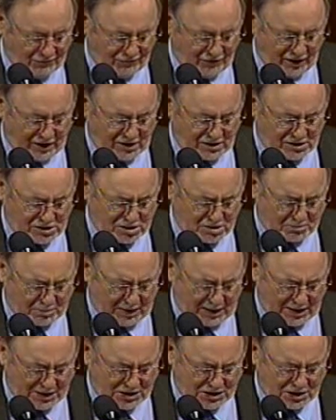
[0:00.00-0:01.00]
Failure to
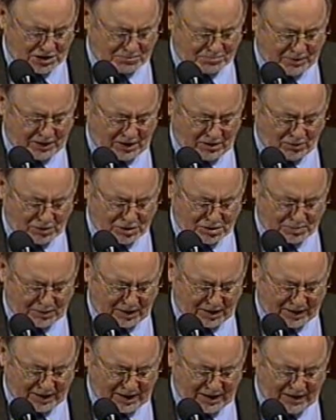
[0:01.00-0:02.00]
pass this bill will
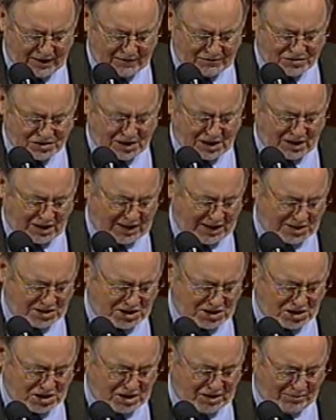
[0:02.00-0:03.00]
spell the end of
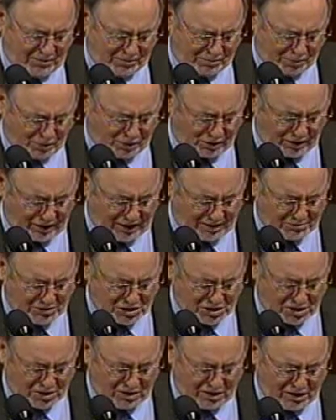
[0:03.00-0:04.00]
Sealaska's timber program
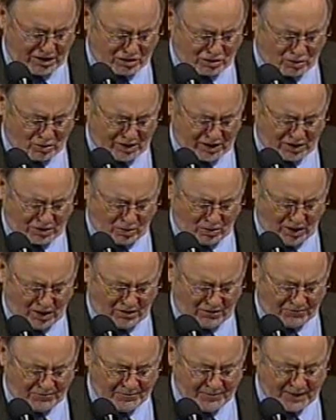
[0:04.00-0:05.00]
as early as
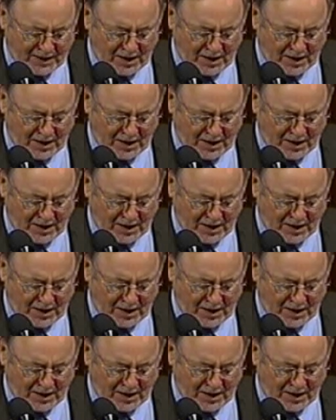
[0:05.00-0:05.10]
2012.